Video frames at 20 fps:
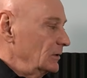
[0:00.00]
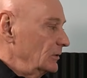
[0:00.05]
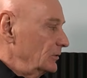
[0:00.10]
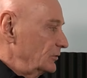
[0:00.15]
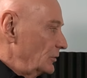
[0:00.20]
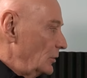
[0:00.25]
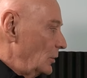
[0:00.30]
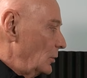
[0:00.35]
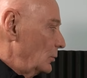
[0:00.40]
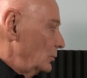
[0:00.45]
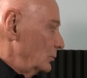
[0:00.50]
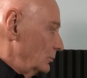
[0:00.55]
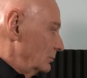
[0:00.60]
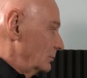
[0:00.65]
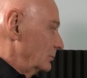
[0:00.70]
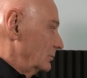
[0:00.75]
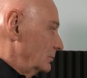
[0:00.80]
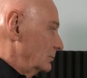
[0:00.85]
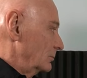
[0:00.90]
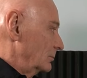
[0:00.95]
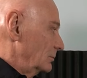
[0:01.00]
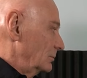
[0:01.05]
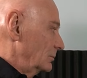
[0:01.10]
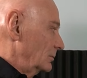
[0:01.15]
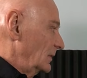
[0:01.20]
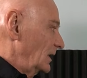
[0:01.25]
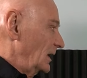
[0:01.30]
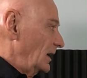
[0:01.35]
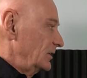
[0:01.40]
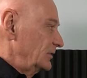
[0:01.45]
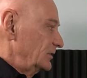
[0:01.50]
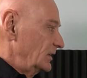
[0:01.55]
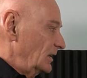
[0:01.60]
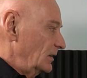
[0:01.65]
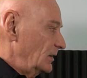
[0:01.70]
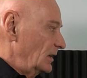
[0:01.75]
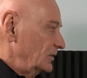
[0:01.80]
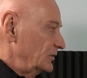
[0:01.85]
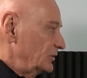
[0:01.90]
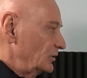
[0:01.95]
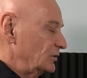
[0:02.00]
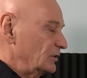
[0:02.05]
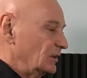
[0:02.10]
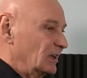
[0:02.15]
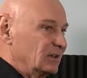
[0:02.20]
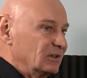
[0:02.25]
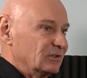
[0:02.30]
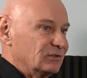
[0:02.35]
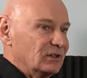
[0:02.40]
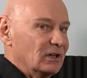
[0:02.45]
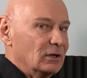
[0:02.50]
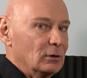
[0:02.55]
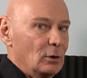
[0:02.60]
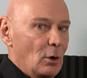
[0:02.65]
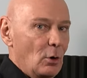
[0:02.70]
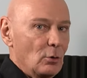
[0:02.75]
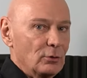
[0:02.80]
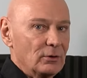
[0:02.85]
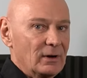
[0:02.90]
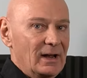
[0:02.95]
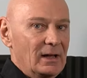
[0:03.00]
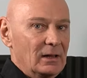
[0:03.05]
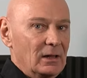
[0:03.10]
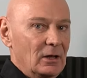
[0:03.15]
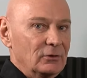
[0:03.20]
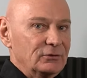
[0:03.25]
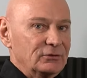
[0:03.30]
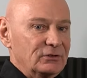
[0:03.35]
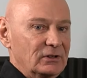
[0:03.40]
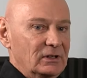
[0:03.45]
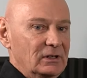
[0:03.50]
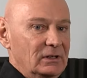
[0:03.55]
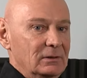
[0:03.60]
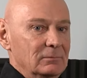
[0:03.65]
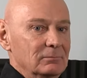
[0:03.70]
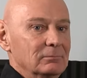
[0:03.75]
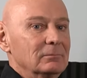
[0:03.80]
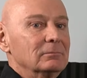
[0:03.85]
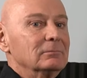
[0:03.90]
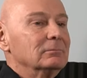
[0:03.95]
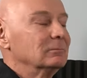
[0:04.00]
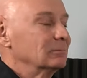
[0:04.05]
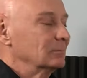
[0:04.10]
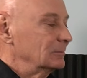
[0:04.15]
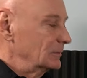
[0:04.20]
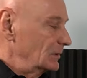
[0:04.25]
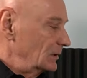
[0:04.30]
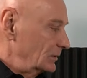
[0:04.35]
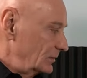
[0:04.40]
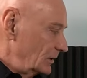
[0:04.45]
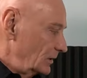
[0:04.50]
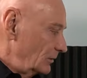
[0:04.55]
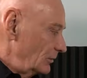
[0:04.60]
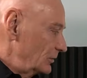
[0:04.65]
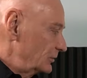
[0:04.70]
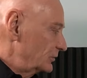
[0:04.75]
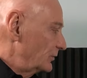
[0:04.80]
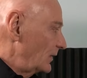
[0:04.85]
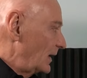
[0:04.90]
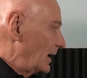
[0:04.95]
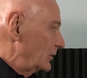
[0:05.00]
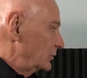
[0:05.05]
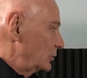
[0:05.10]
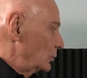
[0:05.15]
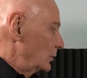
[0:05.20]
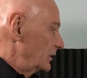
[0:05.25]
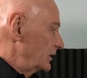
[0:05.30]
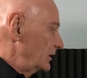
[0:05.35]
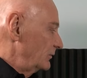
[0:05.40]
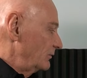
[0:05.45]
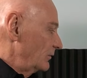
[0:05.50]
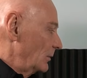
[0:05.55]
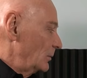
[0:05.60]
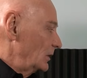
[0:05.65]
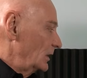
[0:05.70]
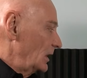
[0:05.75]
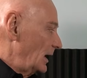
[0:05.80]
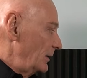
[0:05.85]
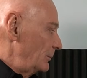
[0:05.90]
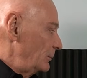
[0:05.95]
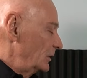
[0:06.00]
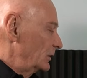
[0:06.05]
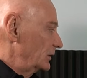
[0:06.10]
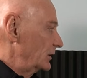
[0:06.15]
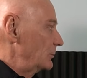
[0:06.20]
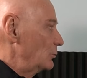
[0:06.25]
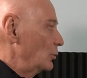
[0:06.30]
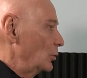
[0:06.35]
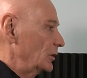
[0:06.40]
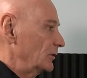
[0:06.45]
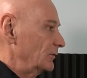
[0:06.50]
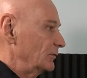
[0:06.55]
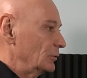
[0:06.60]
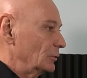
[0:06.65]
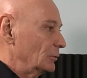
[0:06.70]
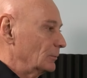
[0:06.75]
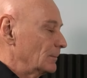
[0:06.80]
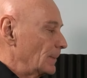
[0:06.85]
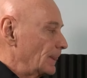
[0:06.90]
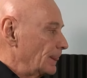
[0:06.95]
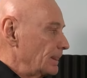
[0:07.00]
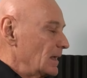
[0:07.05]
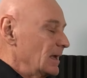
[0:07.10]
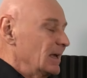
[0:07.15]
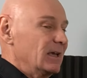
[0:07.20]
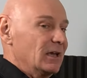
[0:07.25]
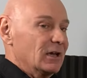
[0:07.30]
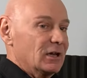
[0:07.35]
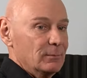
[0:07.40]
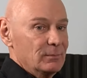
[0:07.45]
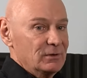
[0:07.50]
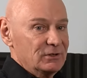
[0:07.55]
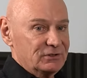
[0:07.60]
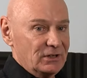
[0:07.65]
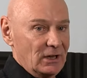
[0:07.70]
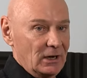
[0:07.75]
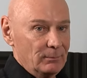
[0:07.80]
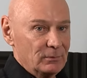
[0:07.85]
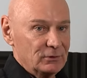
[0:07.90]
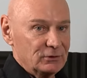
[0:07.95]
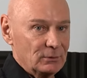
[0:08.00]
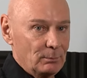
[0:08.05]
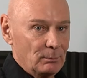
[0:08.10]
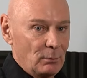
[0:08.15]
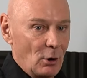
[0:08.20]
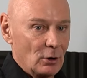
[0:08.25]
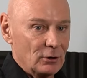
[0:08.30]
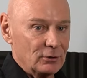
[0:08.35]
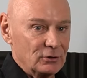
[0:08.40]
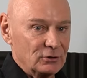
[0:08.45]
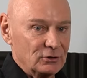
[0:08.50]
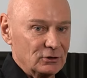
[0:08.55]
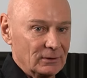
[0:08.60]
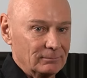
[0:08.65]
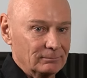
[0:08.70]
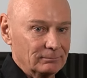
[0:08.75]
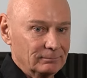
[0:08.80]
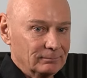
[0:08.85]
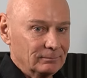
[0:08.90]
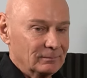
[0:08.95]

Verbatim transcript: So, as as a, a single owner LLC, there is value in it from a liability point of view. It could be set up as a partnership.